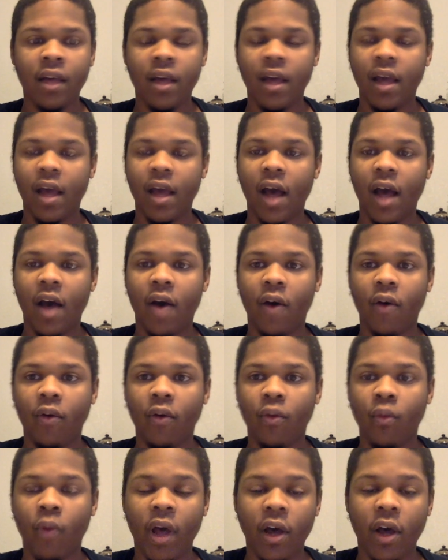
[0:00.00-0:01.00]
and how
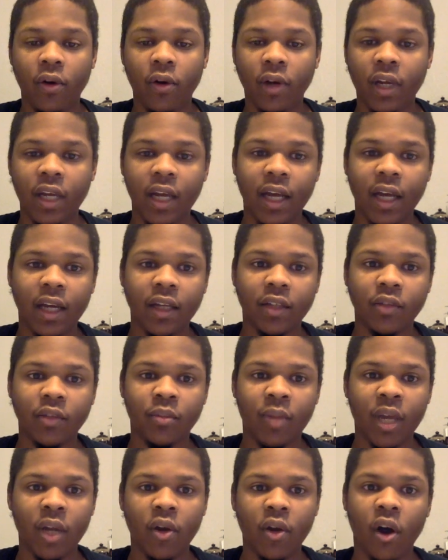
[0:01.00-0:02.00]
well he has
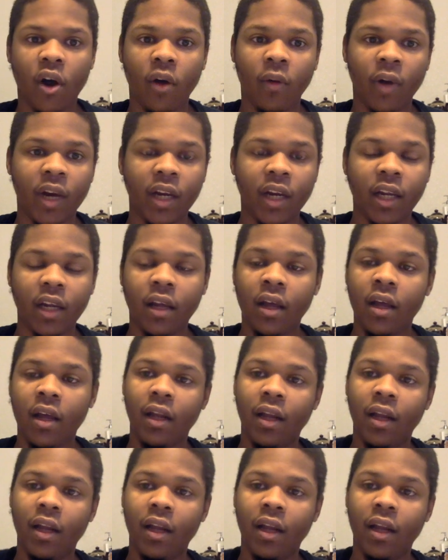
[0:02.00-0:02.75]
been already.